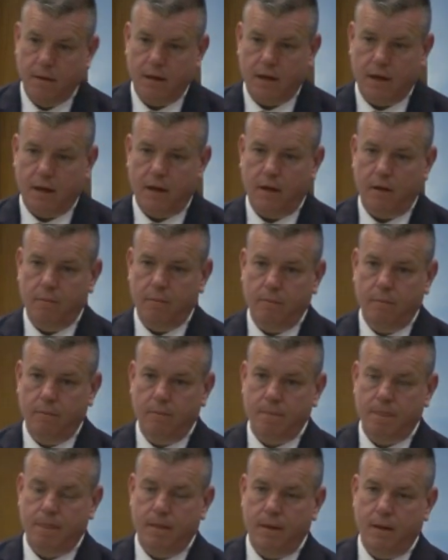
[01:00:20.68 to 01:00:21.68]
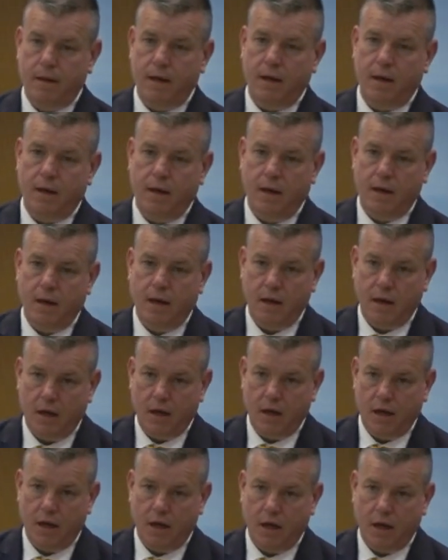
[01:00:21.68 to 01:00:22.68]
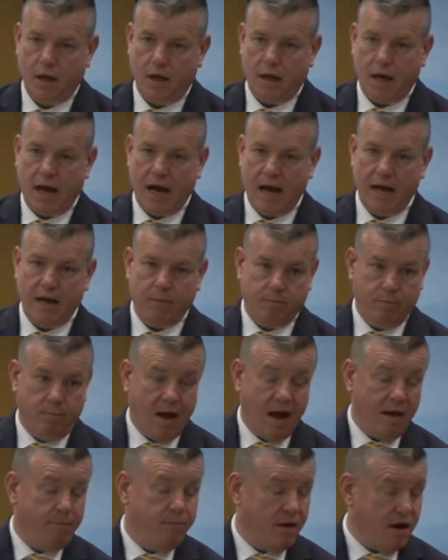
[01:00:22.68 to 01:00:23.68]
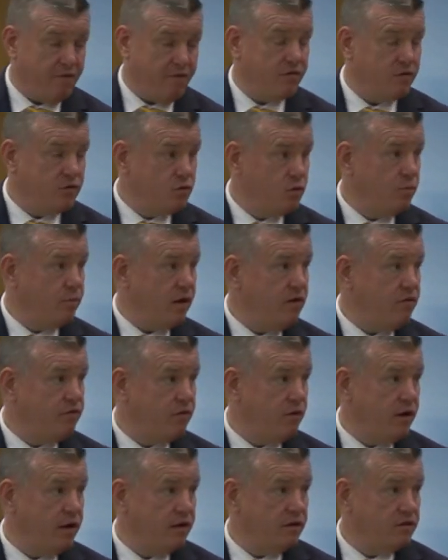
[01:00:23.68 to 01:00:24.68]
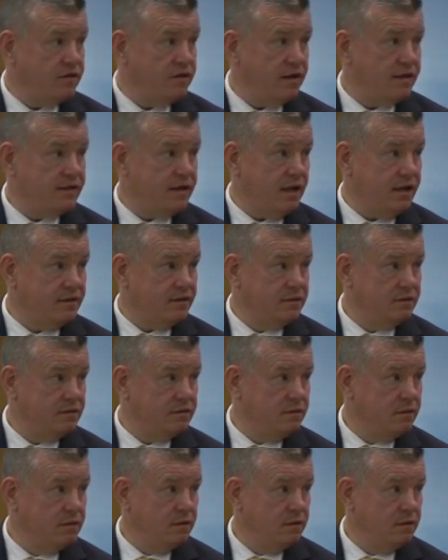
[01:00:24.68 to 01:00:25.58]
My preference would be for an interstate challenge